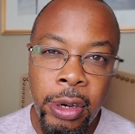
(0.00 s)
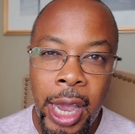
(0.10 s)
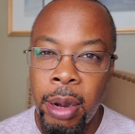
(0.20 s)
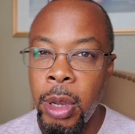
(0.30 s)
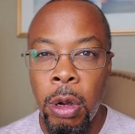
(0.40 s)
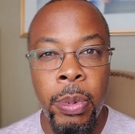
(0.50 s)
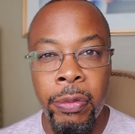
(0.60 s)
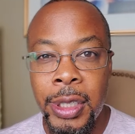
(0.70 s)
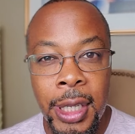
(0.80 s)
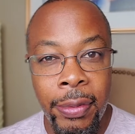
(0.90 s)
You got to be open to
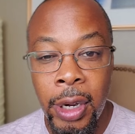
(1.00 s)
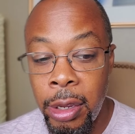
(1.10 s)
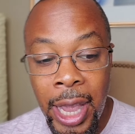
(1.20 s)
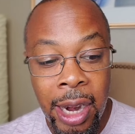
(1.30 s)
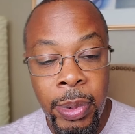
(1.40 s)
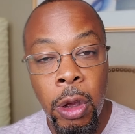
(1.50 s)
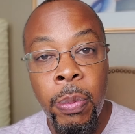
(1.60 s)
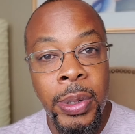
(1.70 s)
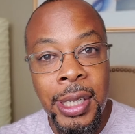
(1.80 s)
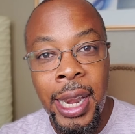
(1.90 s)
receiving. And you got to be
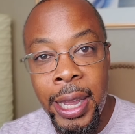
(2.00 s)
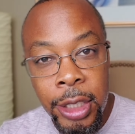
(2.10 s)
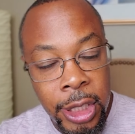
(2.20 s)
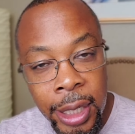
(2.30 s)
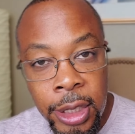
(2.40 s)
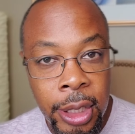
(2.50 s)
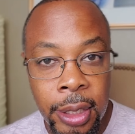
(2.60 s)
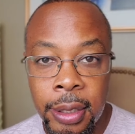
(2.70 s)
open to not judging.